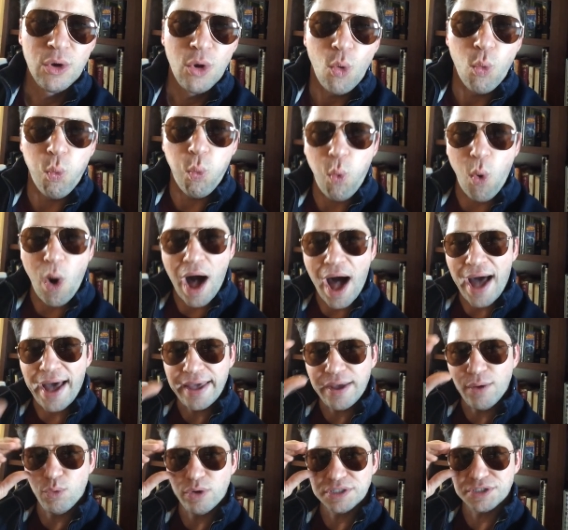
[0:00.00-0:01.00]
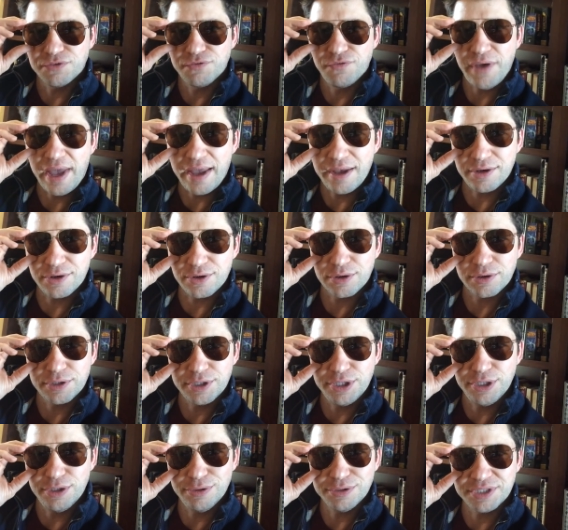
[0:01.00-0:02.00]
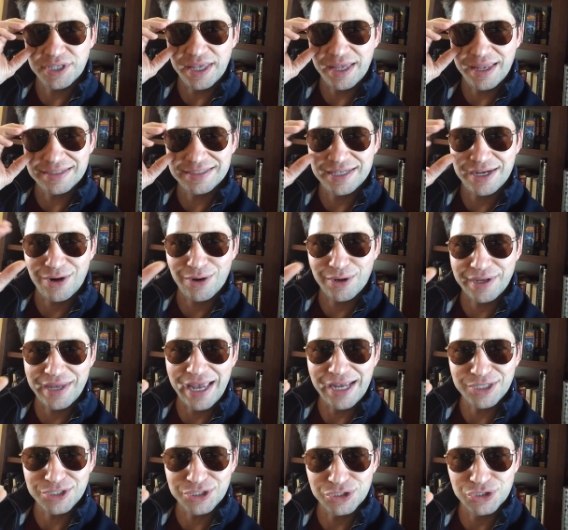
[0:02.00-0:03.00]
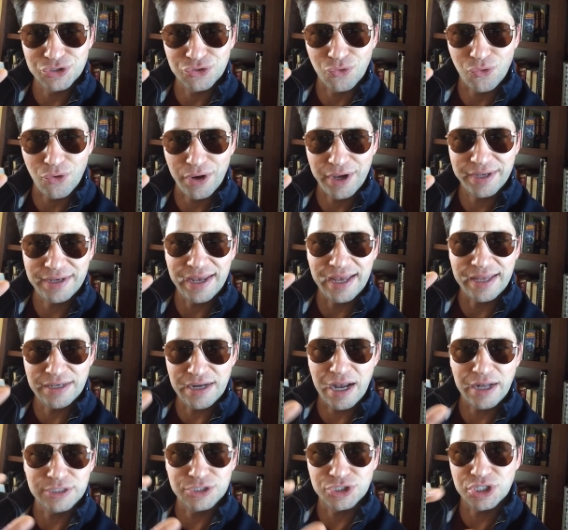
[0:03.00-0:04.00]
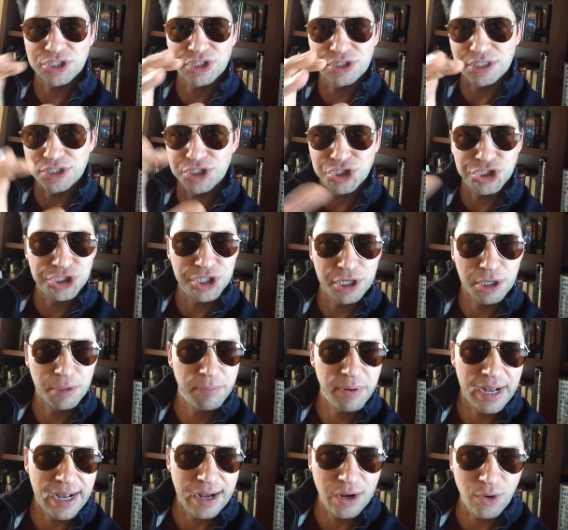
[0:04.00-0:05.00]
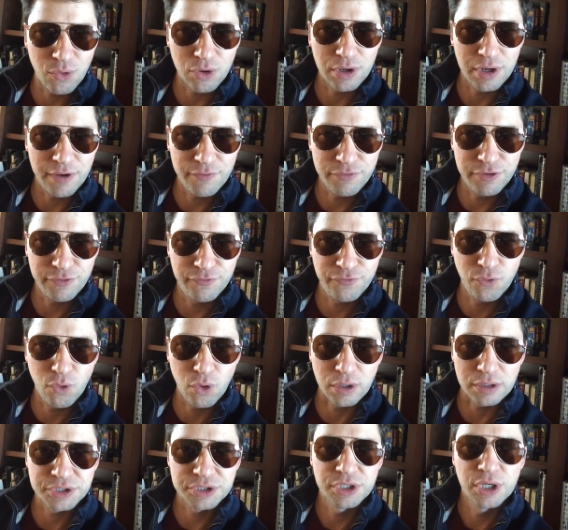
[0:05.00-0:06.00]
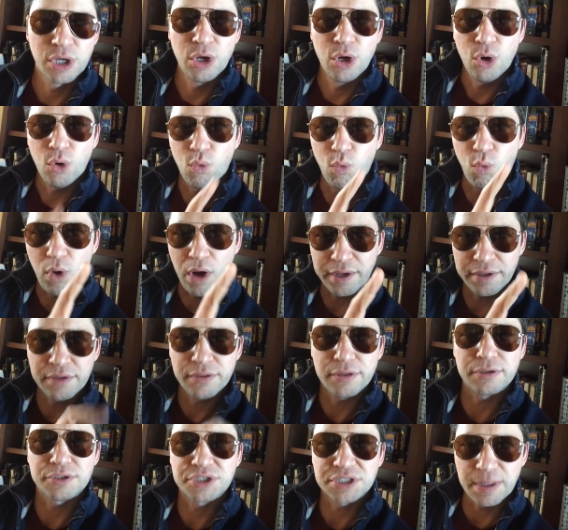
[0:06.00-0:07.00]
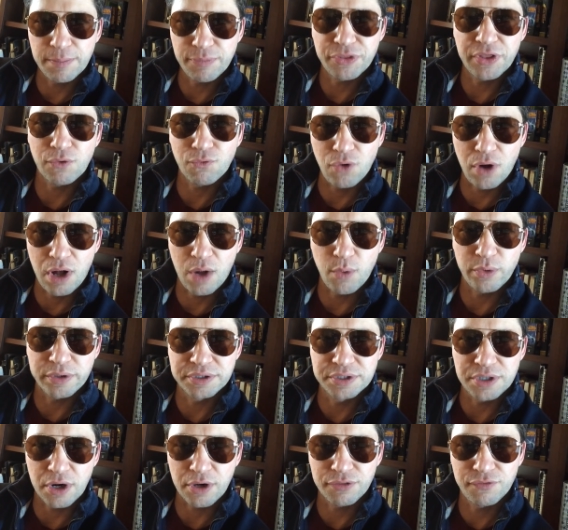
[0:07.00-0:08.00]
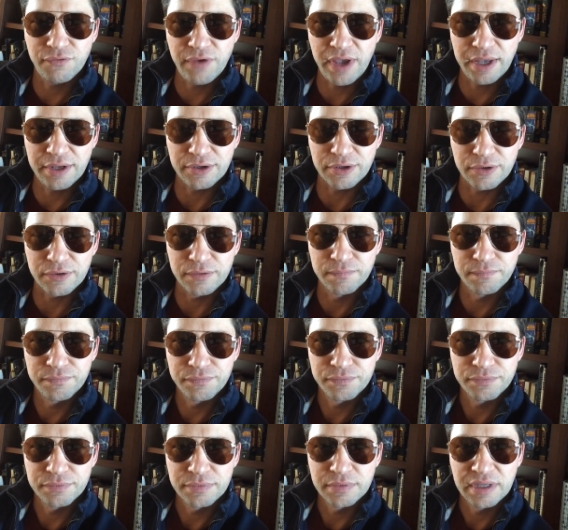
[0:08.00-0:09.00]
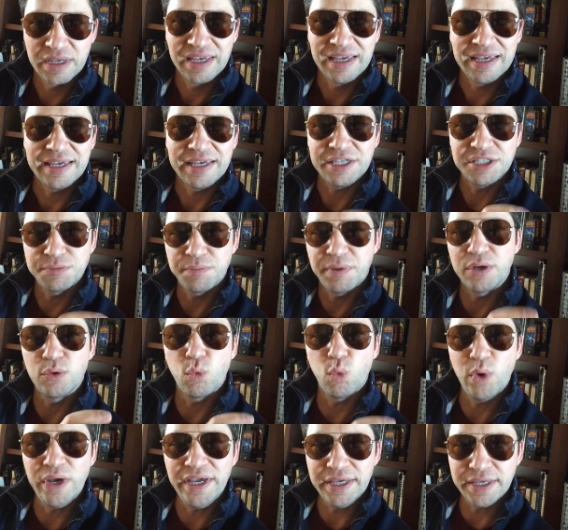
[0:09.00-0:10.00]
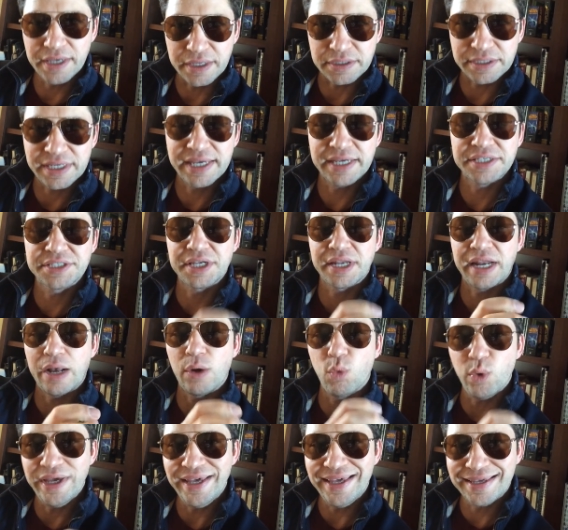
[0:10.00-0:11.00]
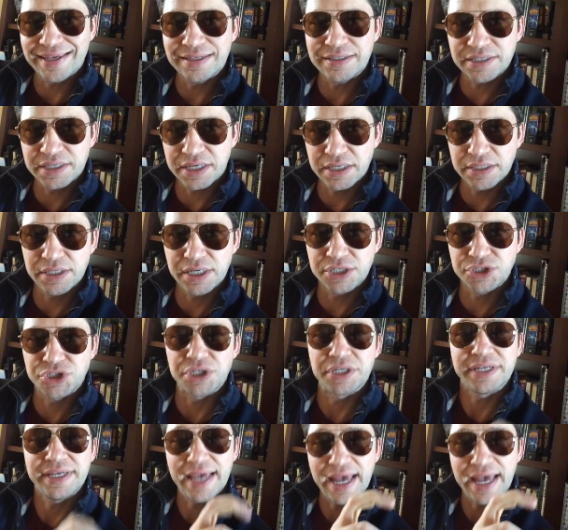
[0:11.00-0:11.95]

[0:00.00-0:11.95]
Why was Vader using an interrogation droid and not just the sheer power of the Force? One, there's something wrong with Darth Vader. He's been weakened. He is in a weakened condition.